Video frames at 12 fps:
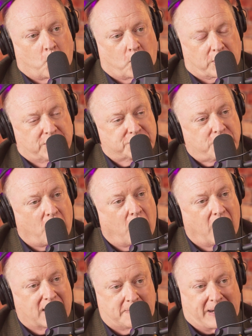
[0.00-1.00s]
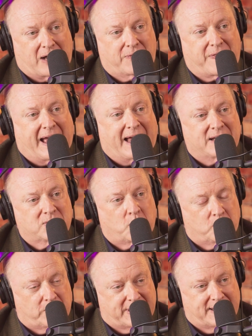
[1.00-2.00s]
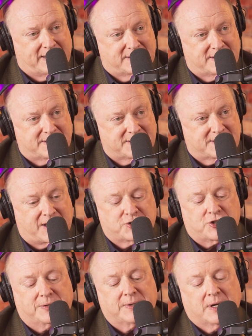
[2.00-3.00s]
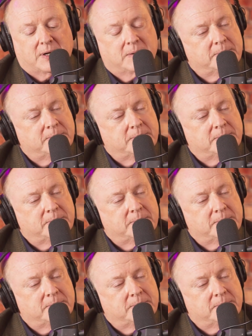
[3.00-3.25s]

We're going to talk about that when we get into the session.